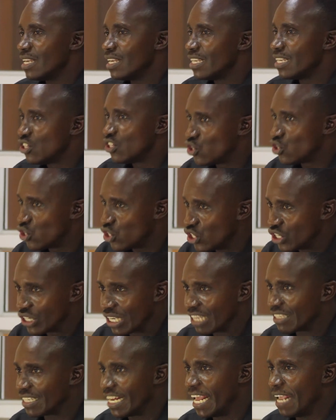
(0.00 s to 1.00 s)
in
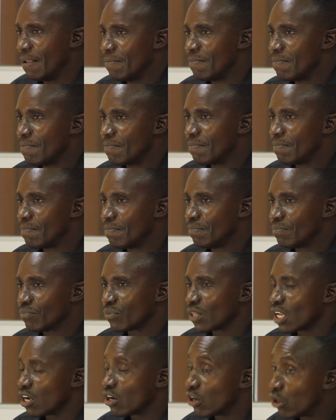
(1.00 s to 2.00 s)
Jesus' name.
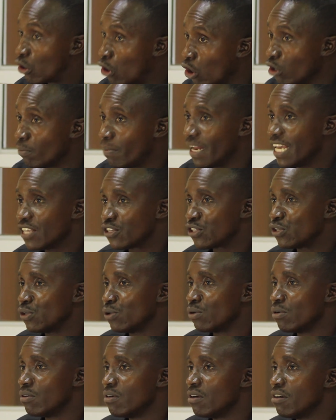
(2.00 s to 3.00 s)
God bless
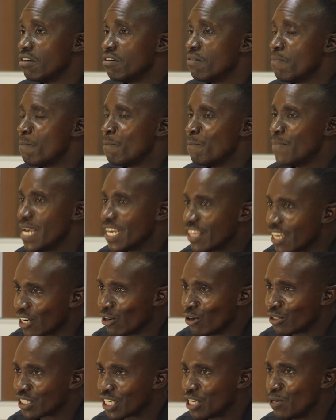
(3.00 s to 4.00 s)
you. May the
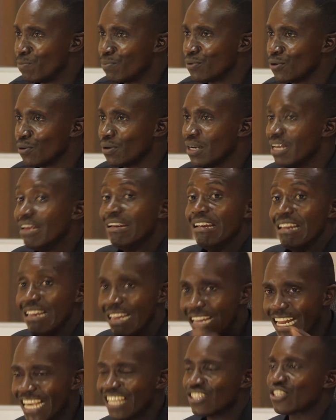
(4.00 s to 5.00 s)
Lord keep you.
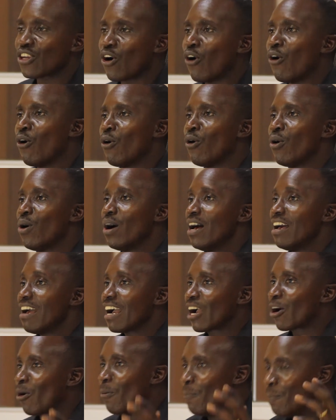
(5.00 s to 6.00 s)
Let's all
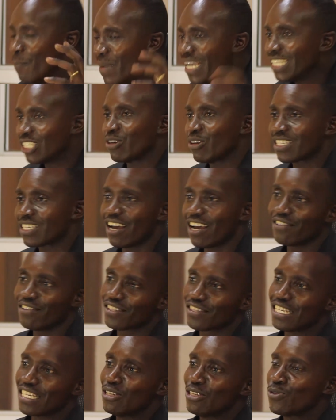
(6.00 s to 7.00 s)
commit
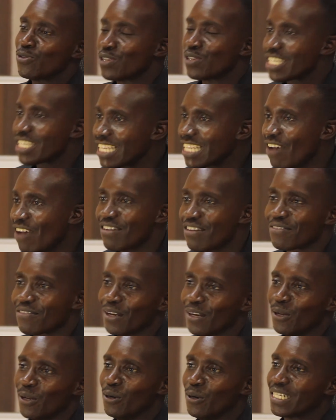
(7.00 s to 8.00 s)
ourselves to serving
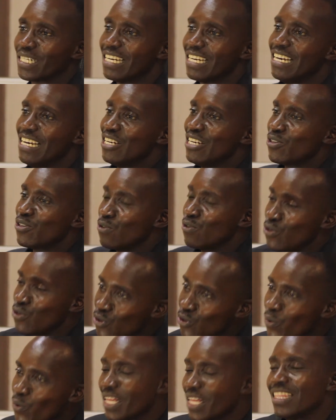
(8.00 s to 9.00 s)
the Lord, to
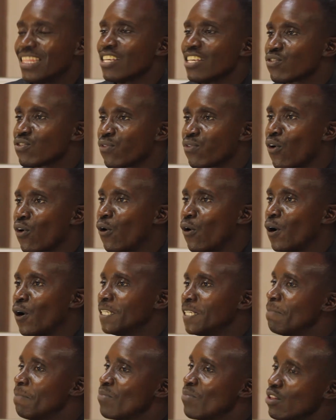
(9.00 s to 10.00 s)
doing things for God,